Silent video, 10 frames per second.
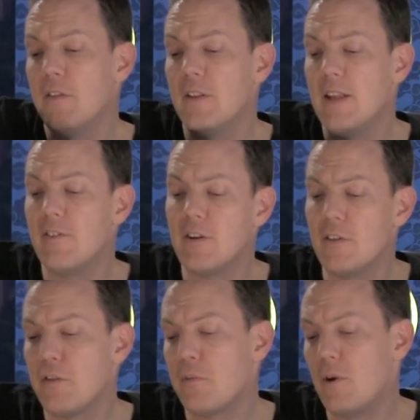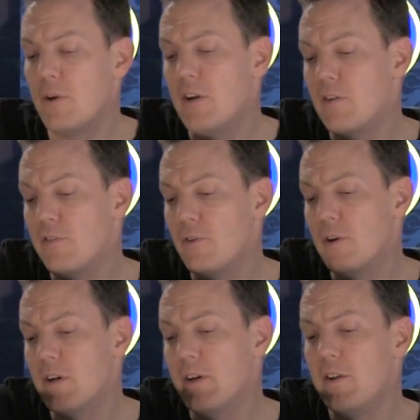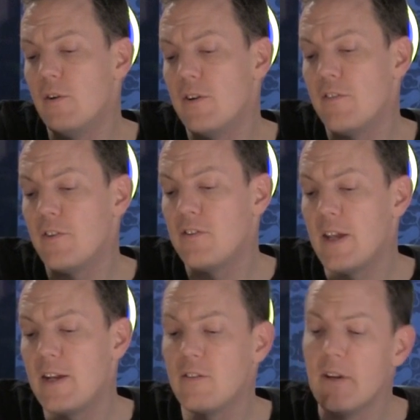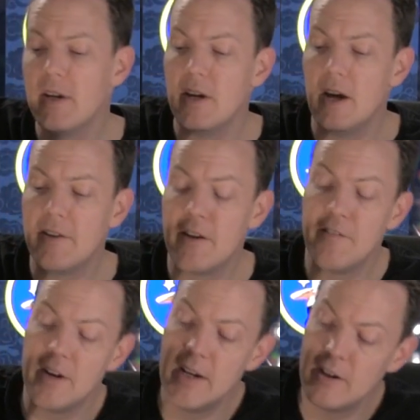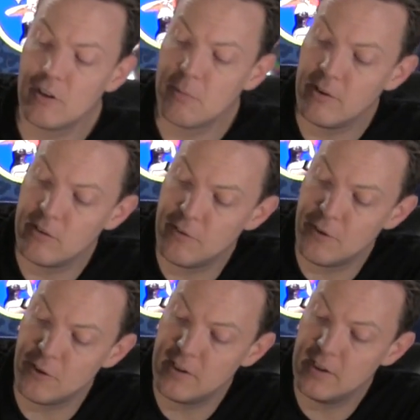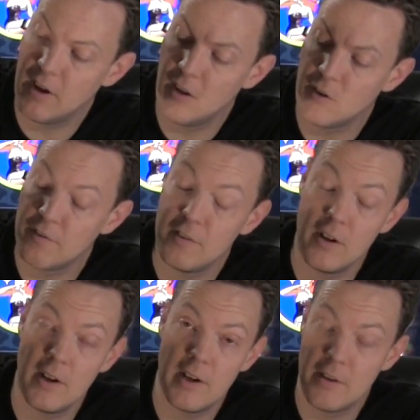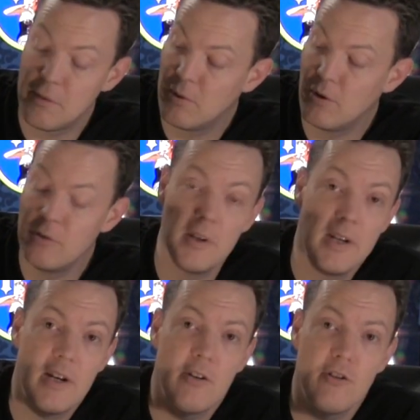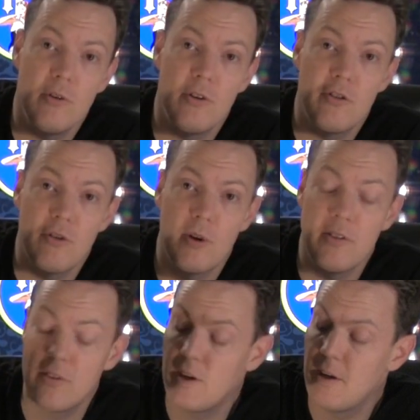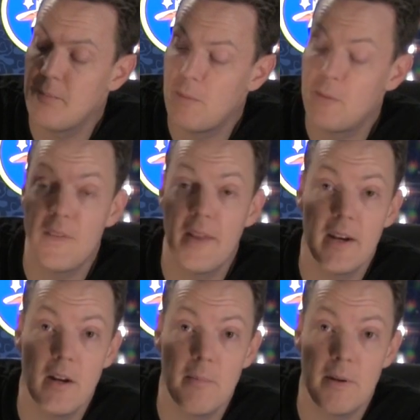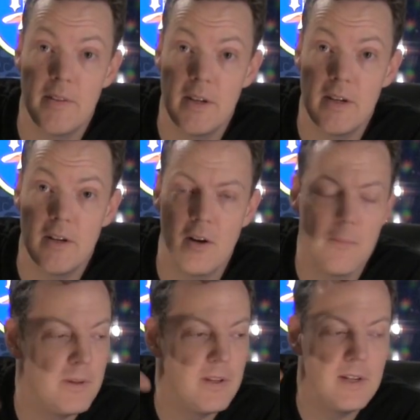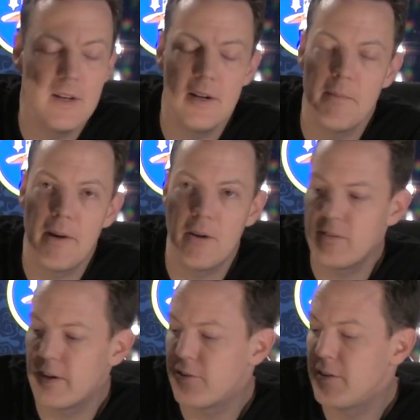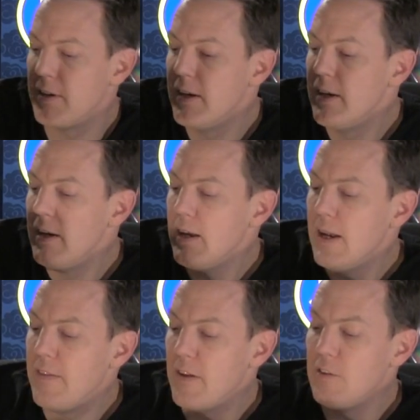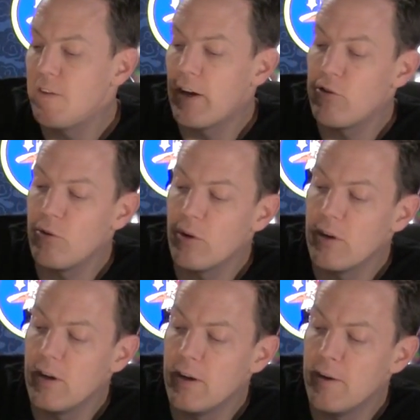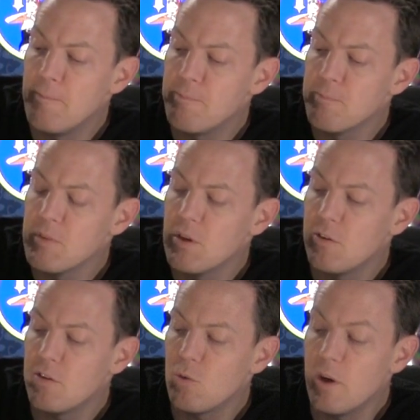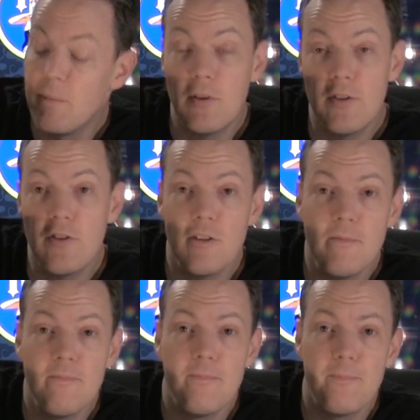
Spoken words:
lever, the throw here for your different settings. I've got a very inexpensive $13 throw you can get at Shooter's Choice. I'll put that up on the up in the about section. And then you've got your there's a 20 position